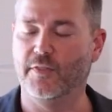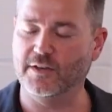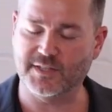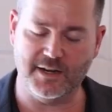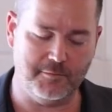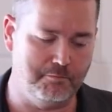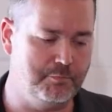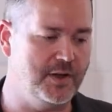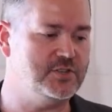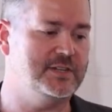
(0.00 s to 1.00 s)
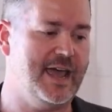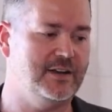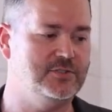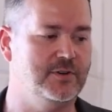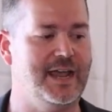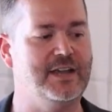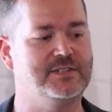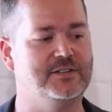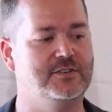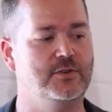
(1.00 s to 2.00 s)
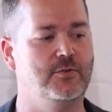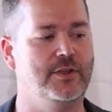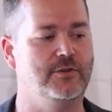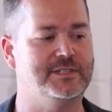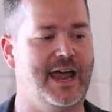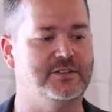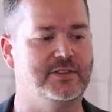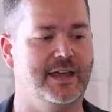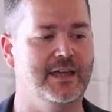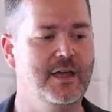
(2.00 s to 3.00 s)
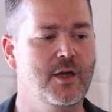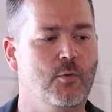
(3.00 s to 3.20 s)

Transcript: They send a bunch of data to it and ask it to do little tasks like,